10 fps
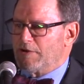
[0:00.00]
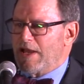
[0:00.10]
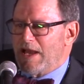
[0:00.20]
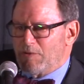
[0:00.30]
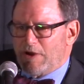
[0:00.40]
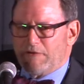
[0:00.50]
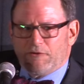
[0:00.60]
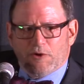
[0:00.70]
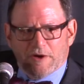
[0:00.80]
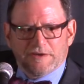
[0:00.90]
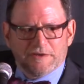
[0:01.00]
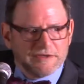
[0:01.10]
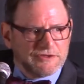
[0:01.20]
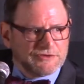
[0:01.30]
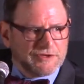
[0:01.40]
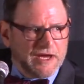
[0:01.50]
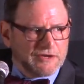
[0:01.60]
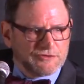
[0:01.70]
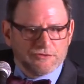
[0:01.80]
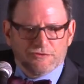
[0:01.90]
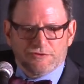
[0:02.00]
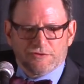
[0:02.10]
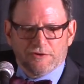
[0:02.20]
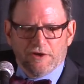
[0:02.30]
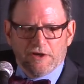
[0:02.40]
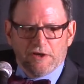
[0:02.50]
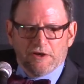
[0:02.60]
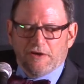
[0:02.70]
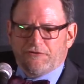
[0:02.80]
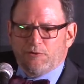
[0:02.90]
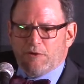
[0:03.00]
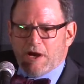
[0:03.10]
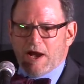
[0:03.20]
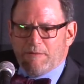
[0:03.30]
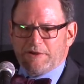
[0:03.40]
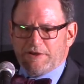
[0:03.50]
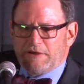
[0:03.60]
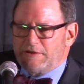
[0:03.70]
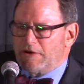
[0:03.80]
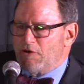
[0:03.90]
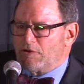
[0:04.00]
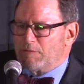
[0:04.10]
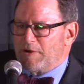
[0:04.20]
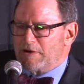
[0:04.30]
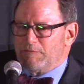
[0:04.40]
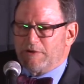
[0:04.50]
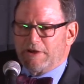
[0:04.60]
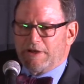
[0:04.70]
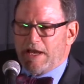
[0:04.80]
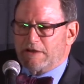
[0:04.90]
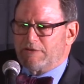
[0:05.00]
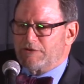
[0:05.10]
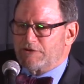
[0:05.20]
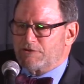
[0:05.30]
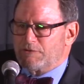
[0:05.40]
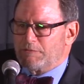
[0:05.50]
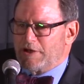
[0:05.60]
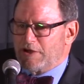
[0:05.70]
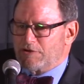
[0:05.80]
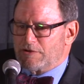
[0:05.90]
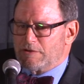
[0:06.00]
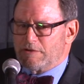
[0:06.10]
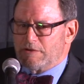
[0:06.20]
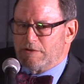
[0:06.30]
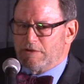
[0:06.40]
However, under these statutes, if you accommodate the owner by committing an act of discrimination,